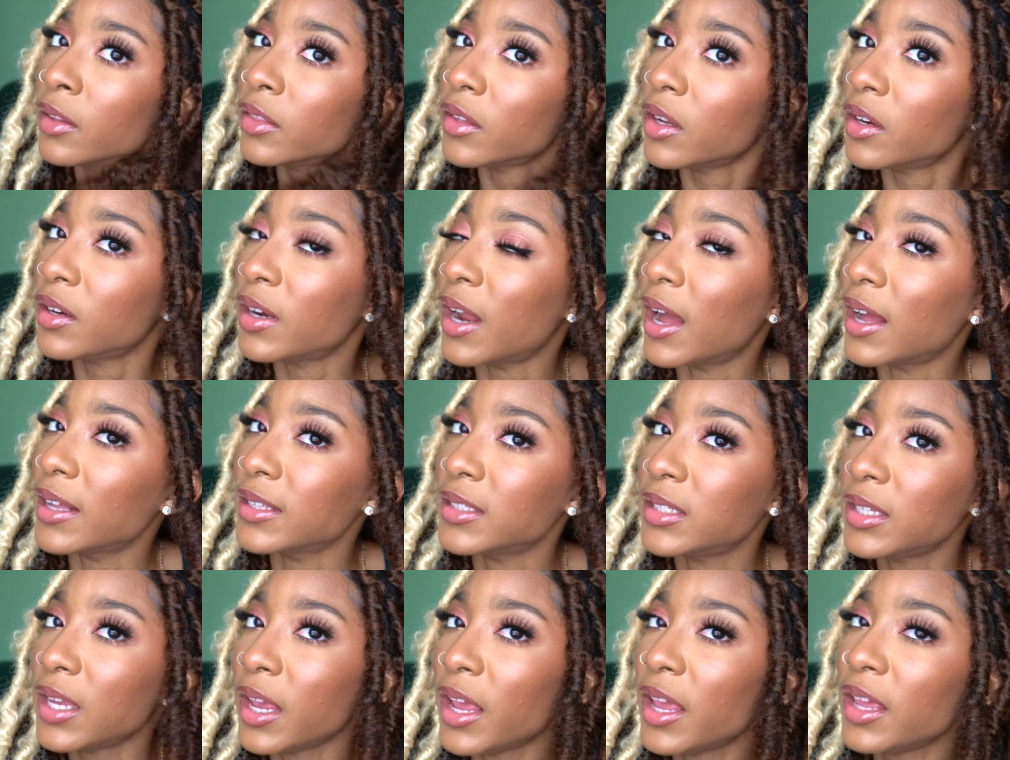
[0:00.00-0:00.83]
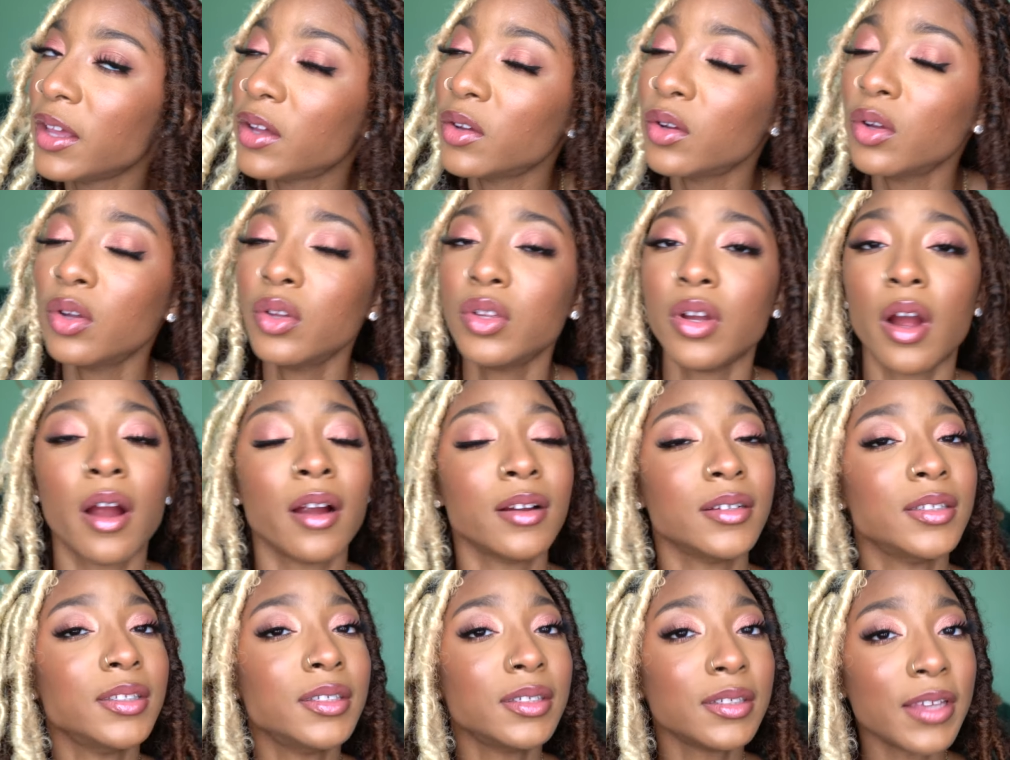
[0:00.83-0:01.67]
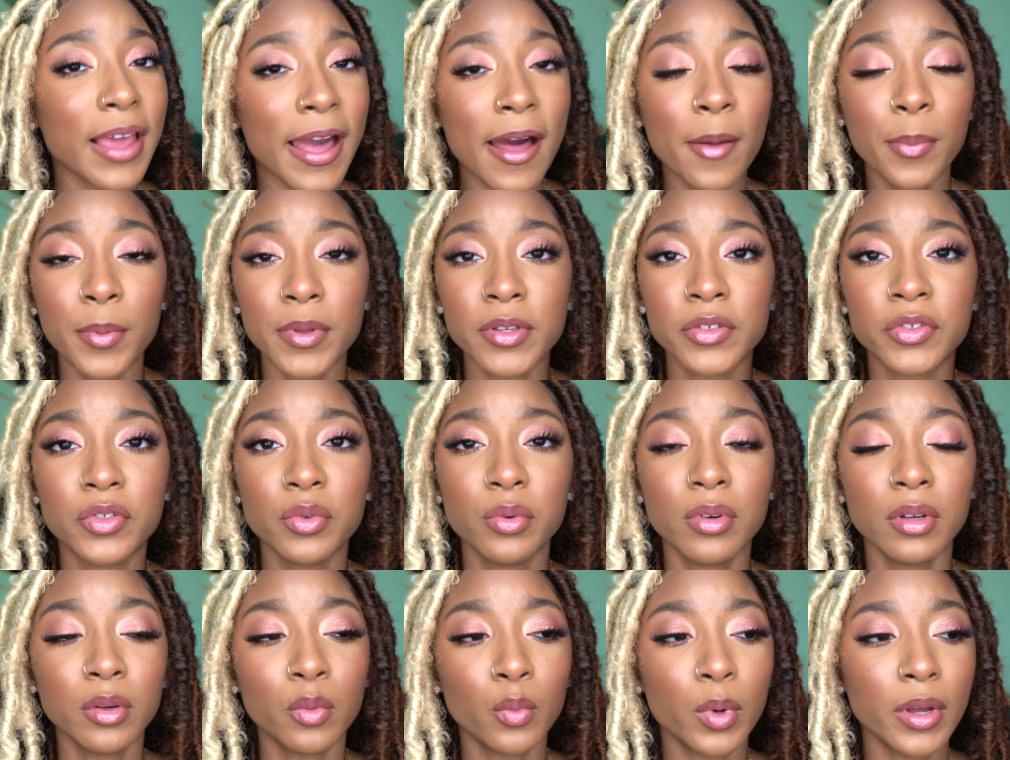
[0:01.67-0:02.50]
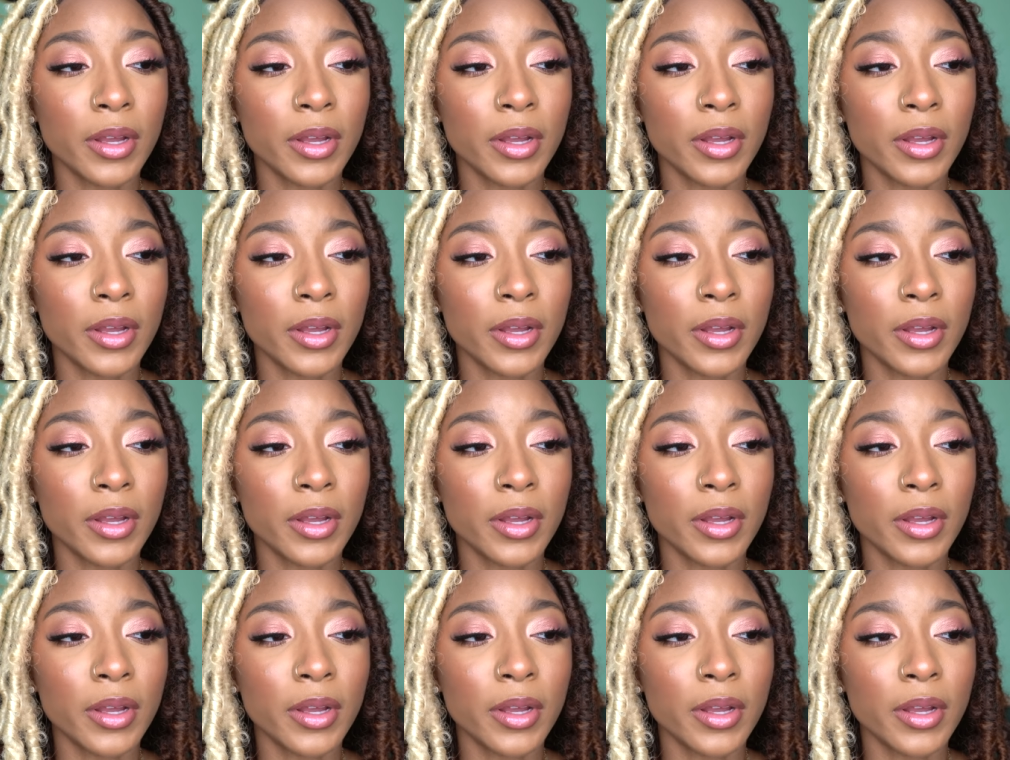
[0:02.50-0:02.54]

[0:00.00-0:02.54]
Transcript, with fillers: they're not tangled our scalp is doing